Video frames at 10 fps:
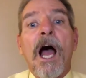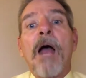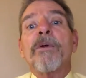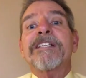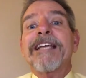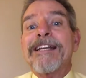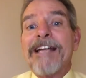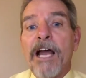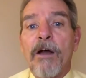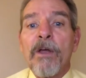I would say
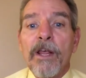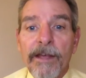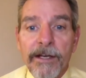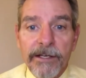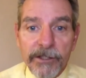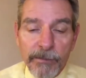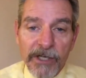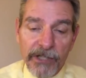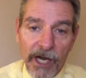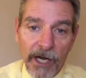now that it is
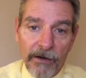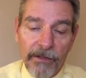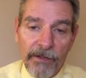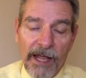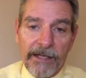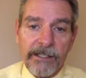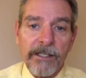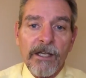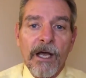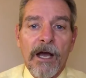much higher than that.
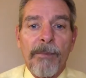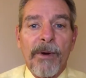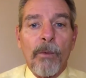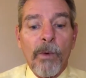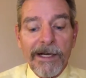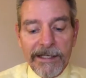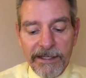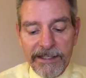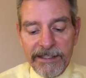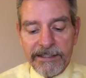But what
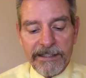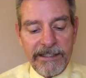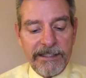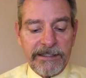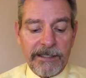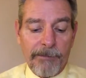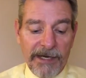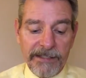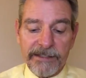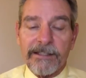this is
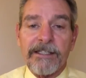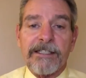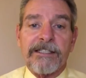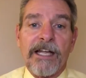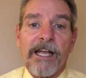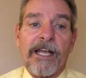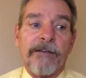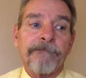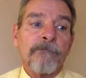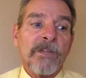basically
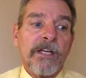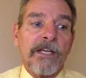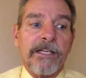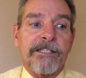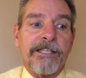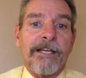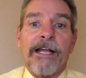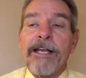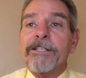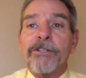saying is that,
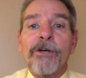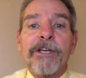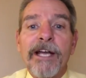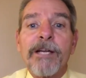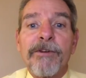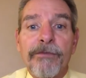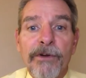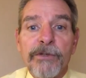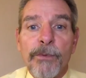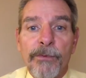hey, it's okay to be
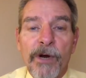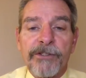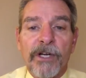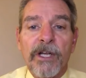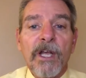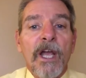friends with Russia.